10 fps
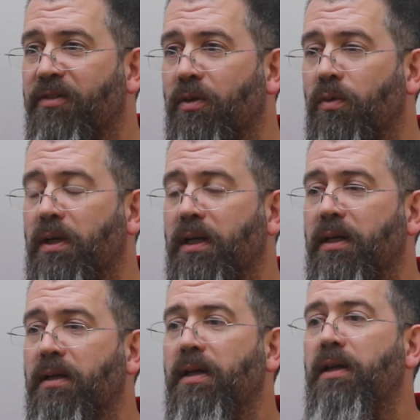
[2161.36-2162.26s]
as it
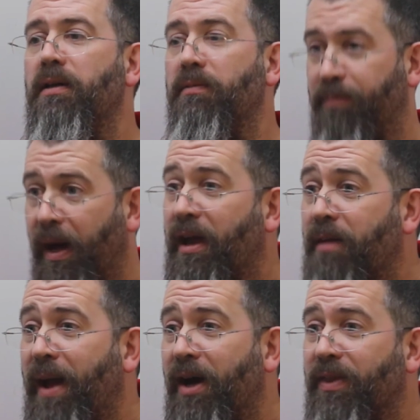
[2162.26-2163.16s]
were, by
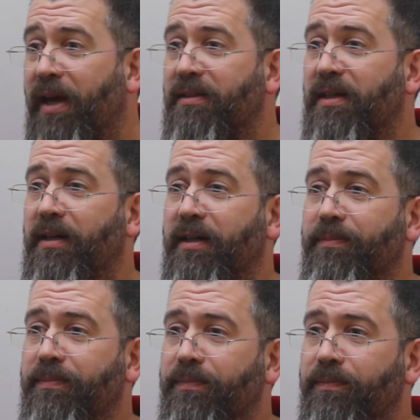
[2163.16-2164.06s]
about that
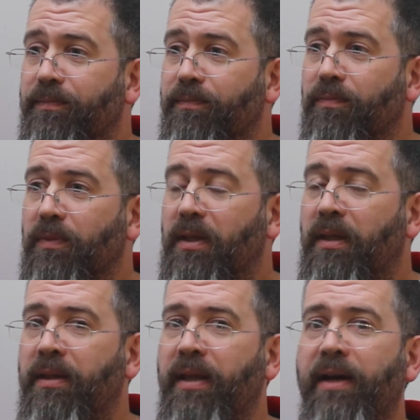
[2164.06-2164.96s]
time.
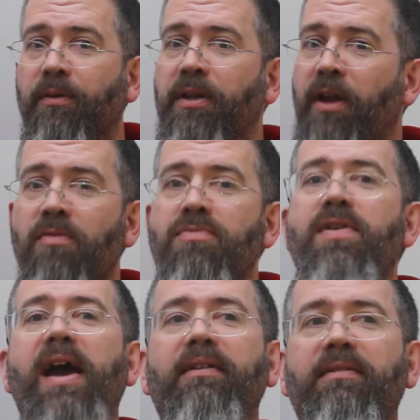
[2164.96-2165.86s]
Now, you know,
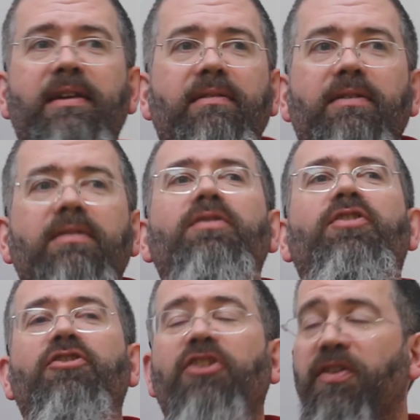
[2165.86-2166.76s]
that
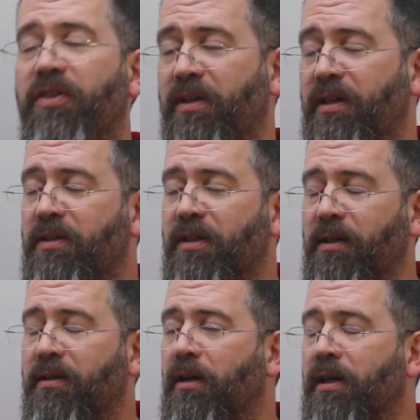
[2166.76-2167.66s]
suggested
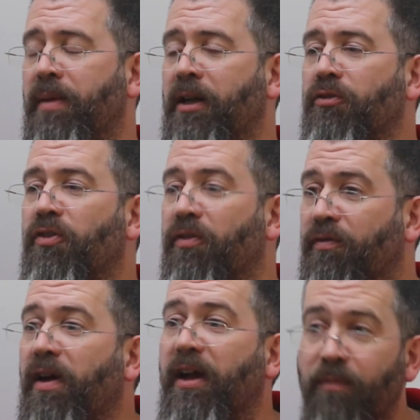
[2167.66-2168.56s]
internal target may not have
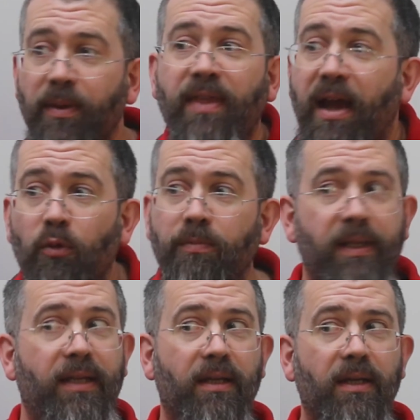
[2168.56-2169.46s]
survived, but that would
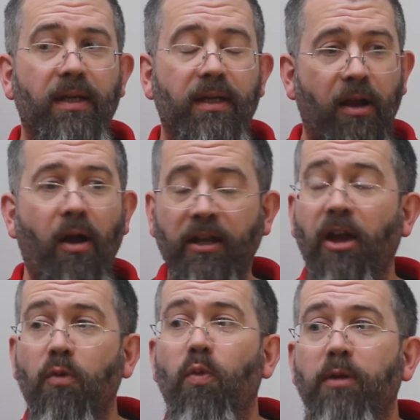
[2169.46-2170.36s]
be, you know, I'd
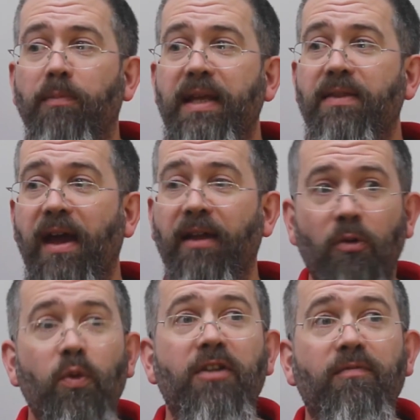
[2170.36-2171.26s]
hope we would be there,
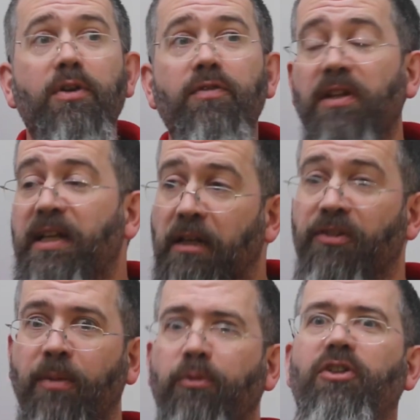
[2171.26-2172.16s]
that we'd have moved the needle.
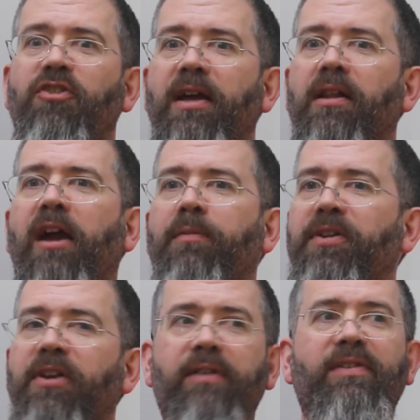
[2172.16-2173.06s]
Someone could tell
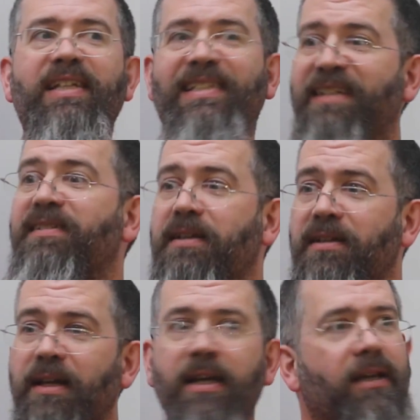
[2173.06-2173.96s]
OpenTRV
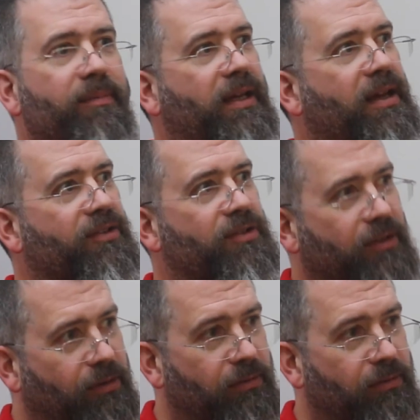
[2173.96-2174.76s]
existed because